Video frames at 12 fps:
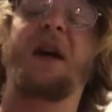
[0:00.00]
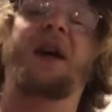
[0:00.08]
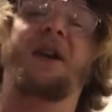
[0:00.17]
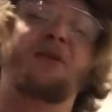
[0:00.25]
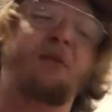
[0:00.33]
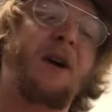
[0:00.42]

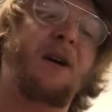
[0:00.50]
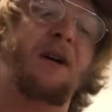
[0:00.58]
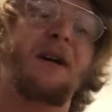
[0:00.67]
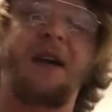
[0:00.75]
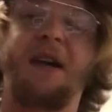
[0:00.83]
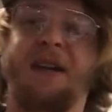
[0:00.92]
as
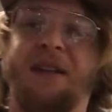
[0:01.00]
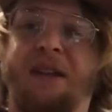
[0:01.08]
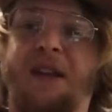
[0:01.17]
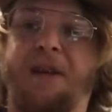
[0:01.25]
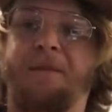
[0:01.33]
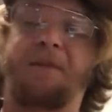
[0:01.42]
well as
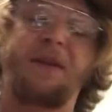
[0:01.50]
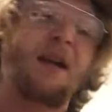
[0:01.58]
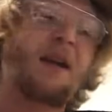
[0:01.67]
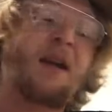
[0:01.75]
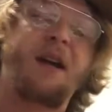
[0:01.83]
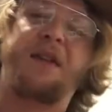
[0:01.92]

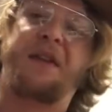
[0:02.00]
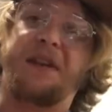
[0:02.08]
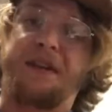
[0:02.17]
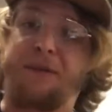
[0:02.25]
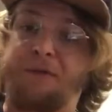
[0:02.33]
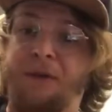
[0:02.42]
the
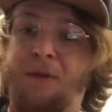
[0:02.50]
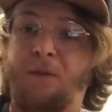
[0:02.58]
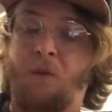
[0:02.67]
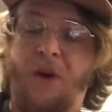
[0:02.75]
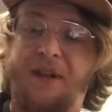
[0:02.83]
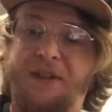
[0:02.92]

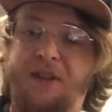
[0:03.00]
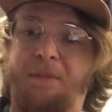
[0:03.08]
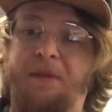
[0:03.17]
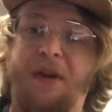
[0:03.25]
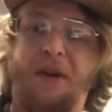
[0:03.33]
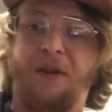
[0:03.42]
different ways to
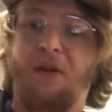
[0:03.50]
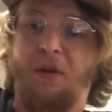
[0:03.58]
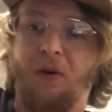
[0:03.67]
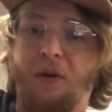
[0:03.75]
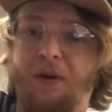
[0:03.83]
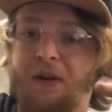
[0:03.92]
play a
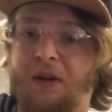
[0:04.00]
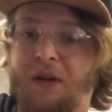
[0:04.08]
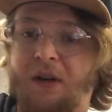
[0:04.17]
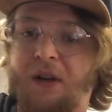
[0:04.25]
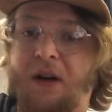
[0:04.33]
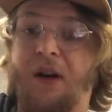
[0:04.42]
chord
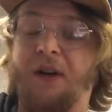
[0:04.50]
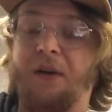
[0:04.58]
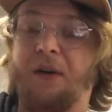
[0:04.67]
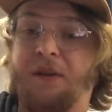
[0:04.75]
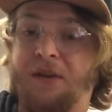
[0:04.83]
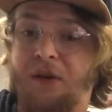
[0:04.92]
are
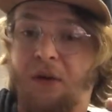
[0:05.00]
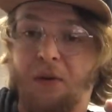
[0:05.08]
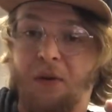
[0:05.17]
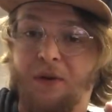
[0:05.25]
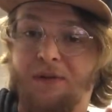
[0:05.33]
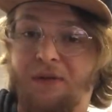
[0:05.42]
known as
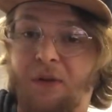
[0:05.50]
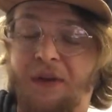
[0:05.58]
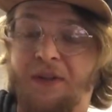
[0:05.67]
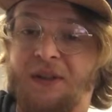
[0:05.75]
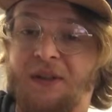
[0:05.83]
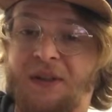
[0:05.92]
chord
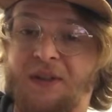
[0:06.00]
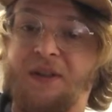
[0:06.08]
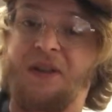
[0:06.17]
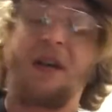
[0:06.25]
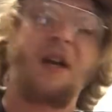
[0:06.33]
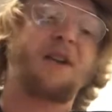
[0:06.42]
voicings.